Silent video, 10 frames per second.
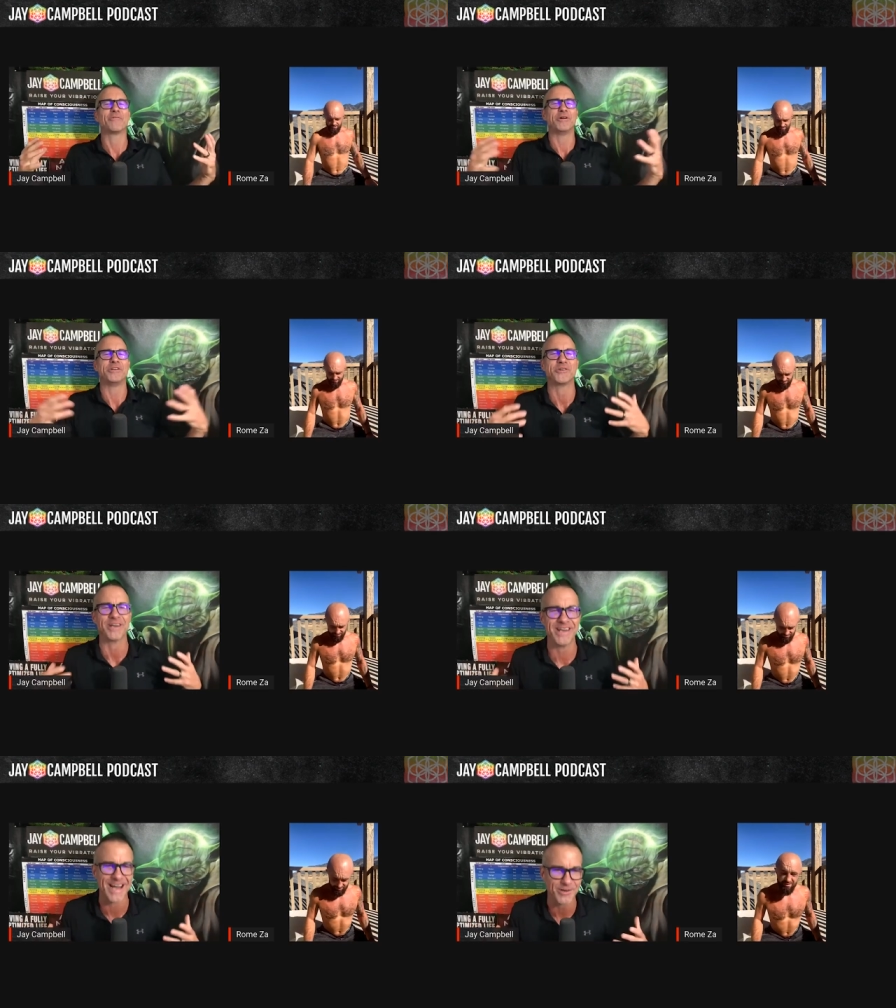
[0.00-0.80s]
when you
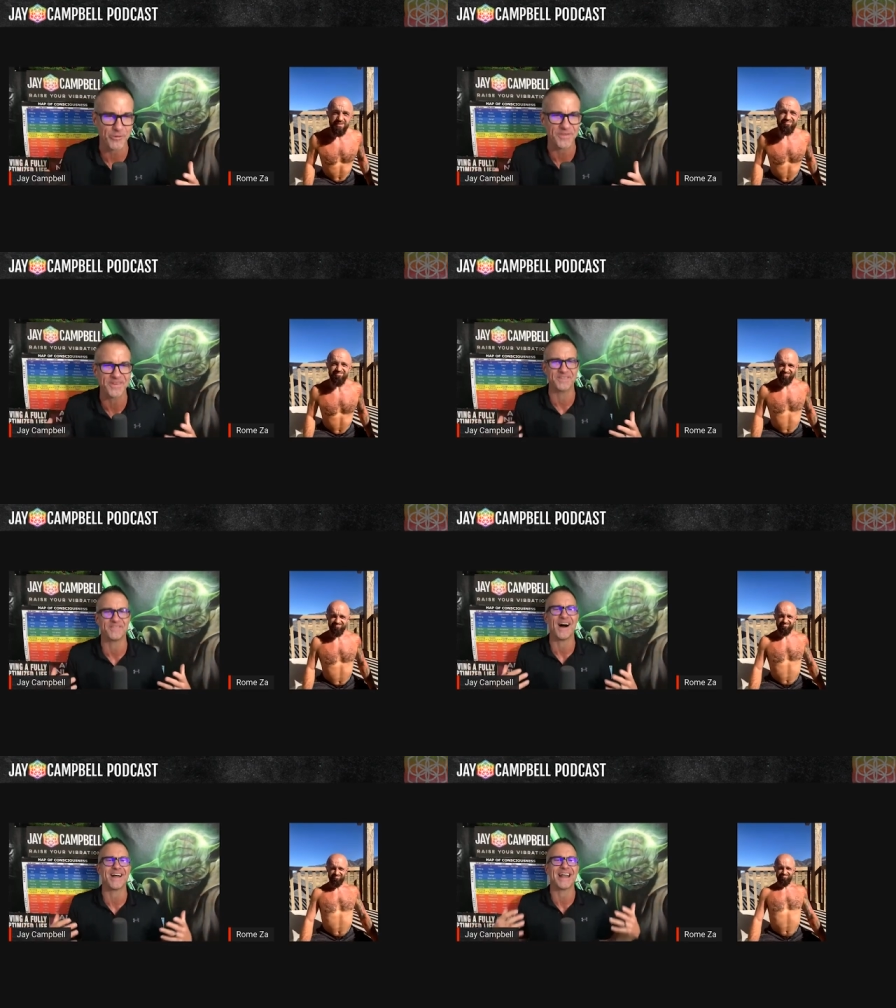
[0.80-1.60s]
connect with the
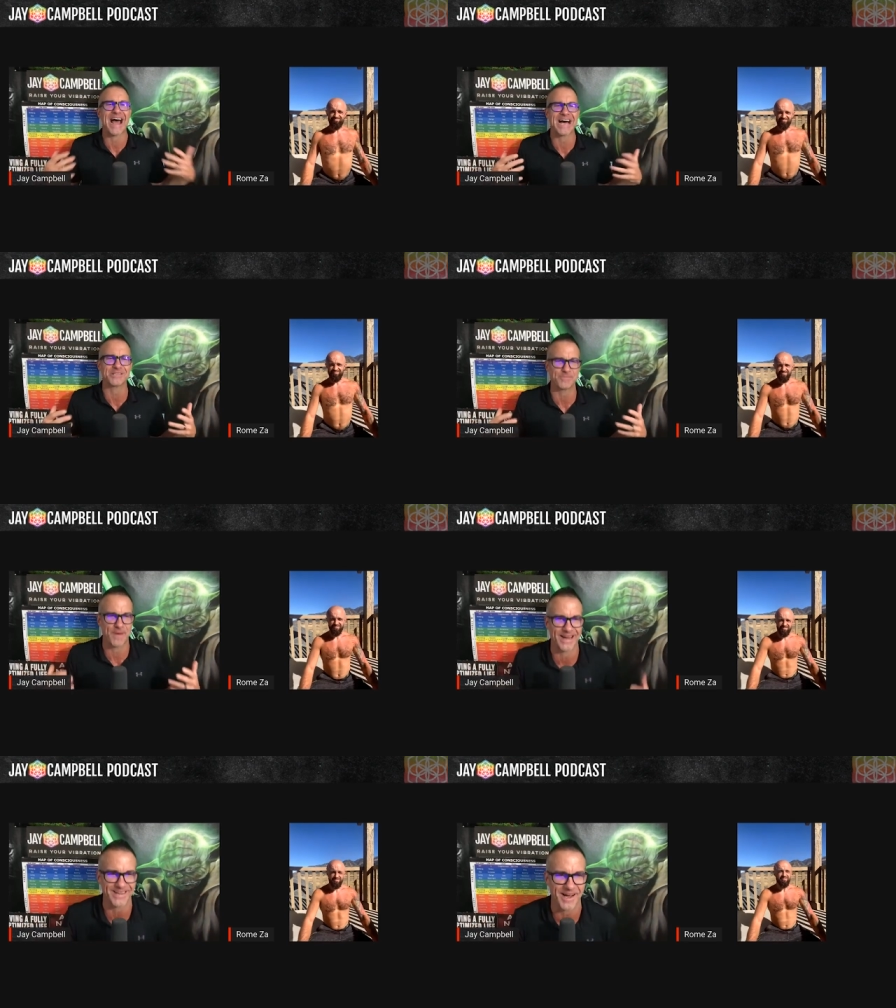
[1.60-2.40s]
divine
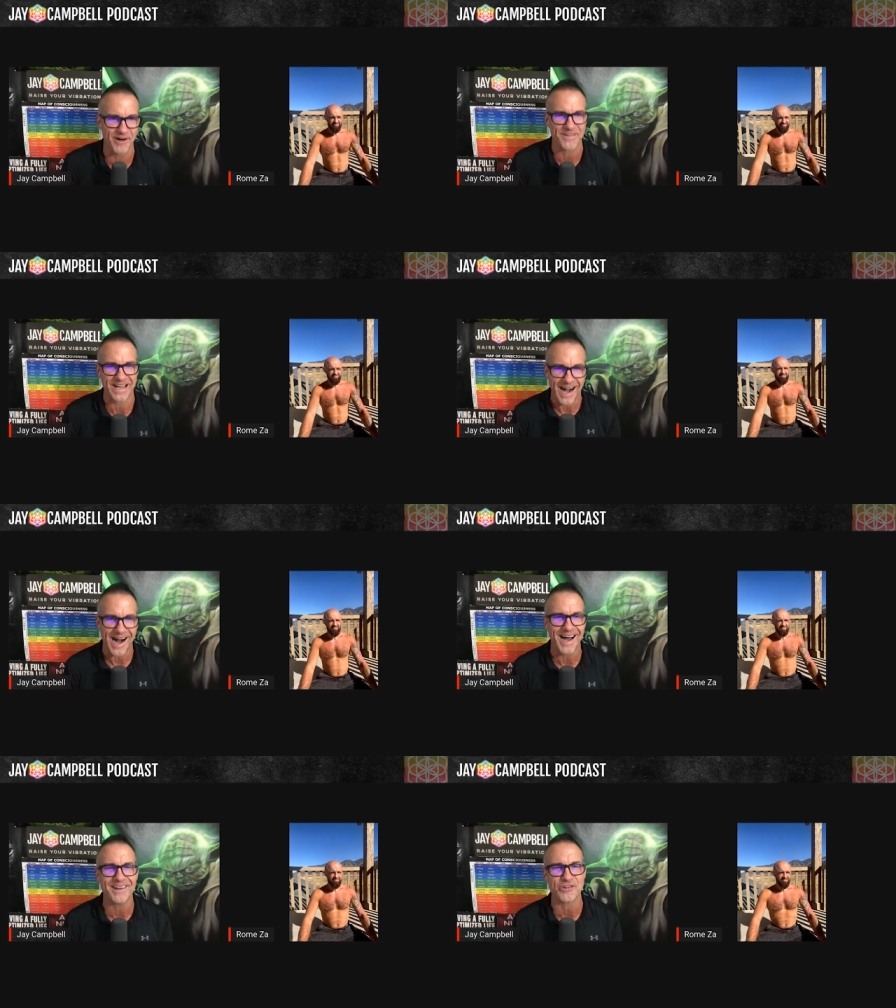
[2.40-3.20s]
aspect of God.